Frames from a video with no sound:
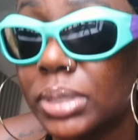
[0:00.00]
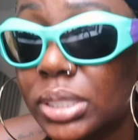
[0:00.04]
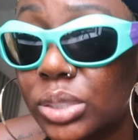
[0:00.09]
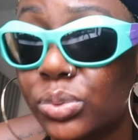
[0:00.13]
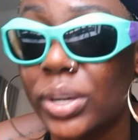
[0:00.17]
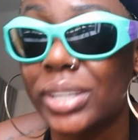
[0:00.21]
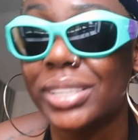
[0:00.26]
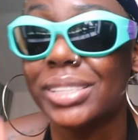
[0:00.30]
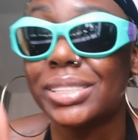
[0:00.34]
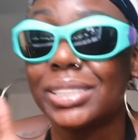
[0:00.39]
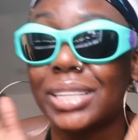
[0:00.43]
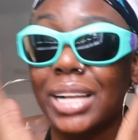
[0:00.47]
just
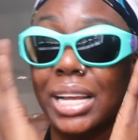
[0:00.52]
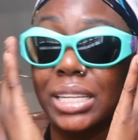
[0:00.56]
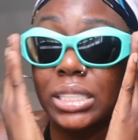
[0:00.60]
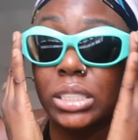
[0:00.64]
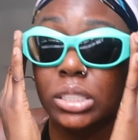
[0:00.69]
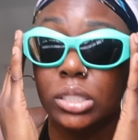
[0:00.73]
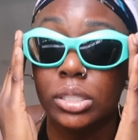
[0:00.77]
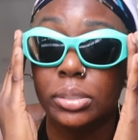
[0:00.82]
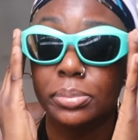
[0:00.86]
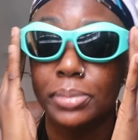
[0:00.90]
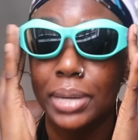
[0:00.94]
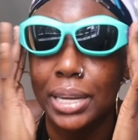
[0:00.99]
wearing these glasses
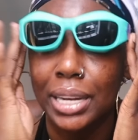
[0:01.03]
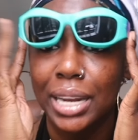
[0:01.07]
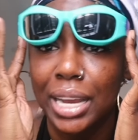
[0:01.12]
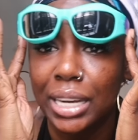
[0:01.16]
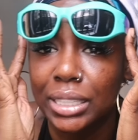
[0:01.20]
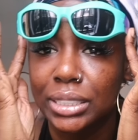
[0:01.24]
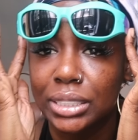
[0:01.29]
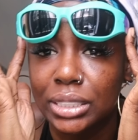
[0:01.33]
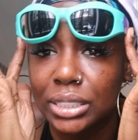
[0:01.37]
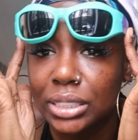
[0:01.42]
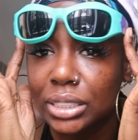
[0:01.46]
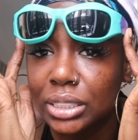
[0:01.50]
because my
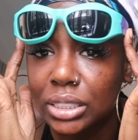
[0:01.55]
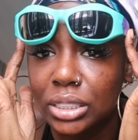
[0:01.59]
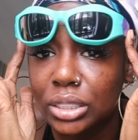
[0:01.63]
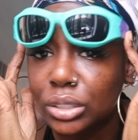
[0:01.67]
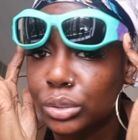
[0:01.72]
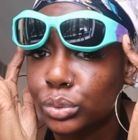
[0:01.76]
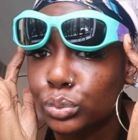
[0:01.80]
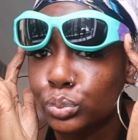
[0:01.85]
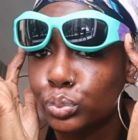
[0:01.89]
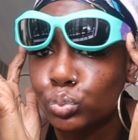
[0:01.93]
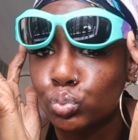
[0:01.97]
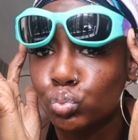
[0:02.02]

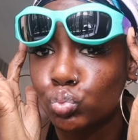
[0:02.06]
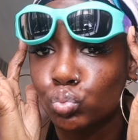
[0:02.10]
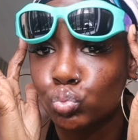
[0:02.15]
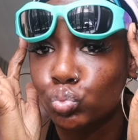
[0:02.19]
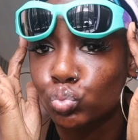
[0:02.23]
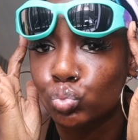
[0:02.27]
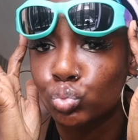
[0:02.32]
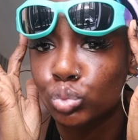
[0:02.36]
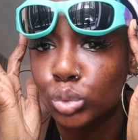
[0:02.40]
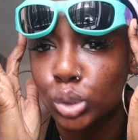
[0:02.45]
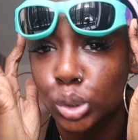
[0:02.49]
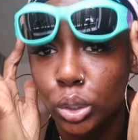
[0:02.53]
lashes
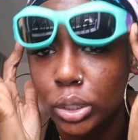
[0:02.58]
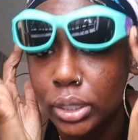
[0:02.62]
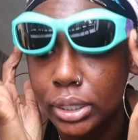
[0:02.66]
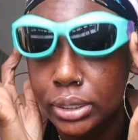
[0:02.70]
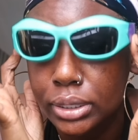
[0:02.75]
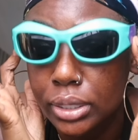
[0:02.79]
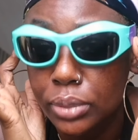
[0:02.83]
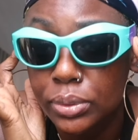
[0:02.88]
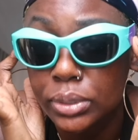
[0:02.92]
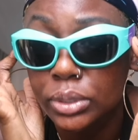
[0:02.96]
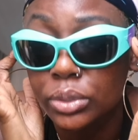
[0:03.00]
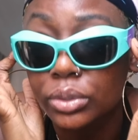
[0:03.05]
don't
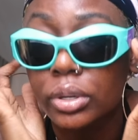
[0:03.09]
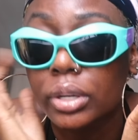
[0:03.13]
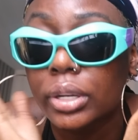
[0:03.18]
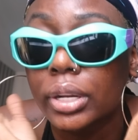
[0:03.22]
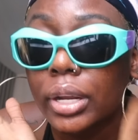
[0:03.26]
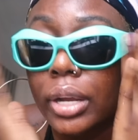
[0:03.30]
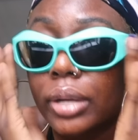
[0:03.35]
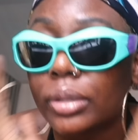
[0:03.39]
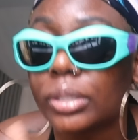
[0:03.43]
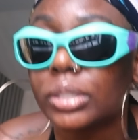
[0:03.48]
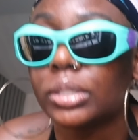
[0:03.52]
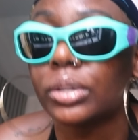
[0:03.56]
understand what's going on
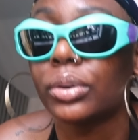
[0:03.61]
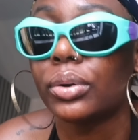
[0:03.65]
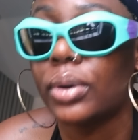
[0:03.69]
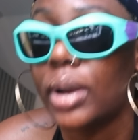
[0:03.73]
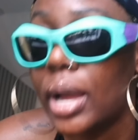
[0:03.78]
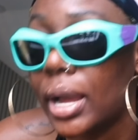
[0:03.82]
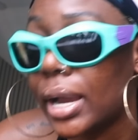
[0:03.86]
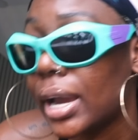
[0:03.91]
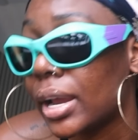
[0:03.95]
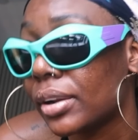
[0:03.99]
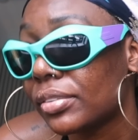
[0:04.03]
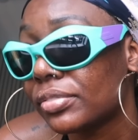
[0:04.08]
there. So
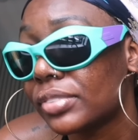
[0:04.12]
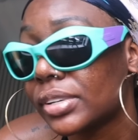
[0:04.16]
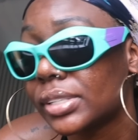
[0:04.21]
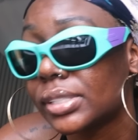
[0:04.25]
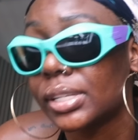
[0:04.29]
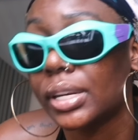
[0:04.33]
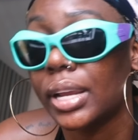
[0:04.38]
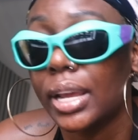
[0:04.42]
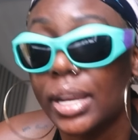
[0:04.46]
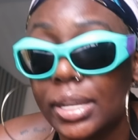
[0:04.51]
I gotta fix it